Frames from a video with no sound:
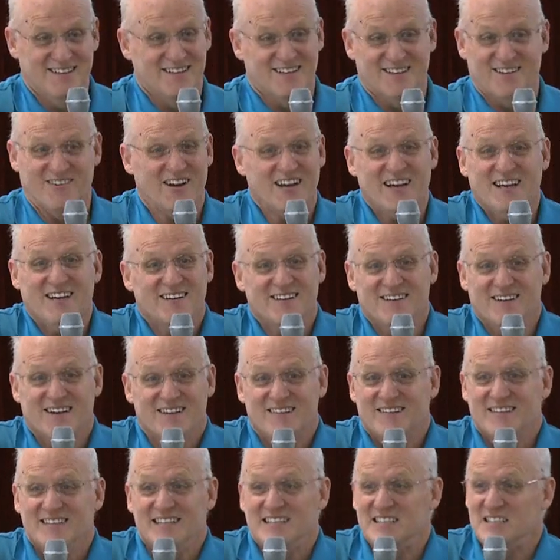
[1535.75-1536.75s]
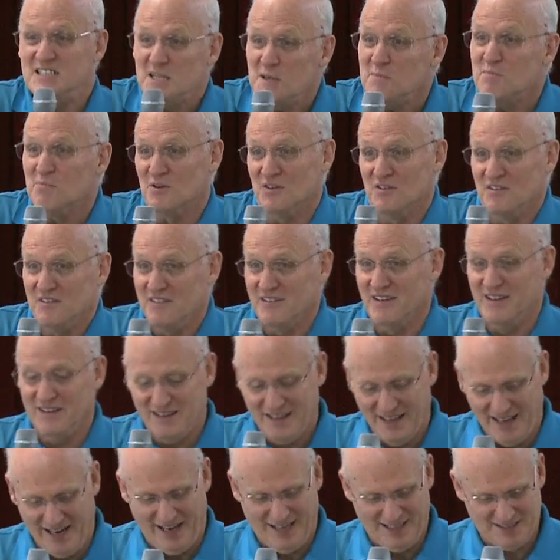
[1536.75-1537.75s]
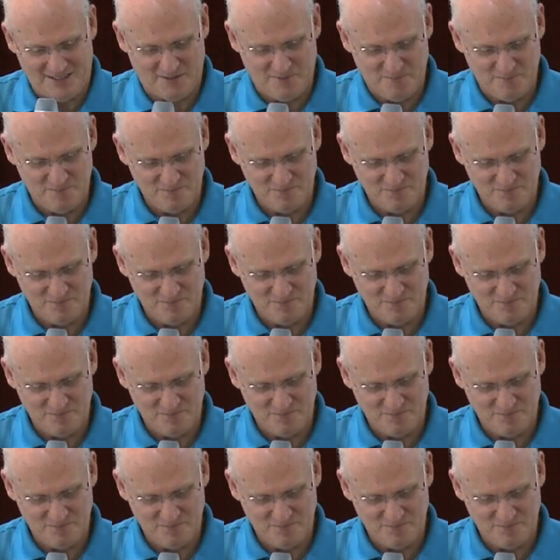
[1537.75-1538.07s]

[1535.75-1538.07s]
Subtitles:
There ain't nothing deeper than that.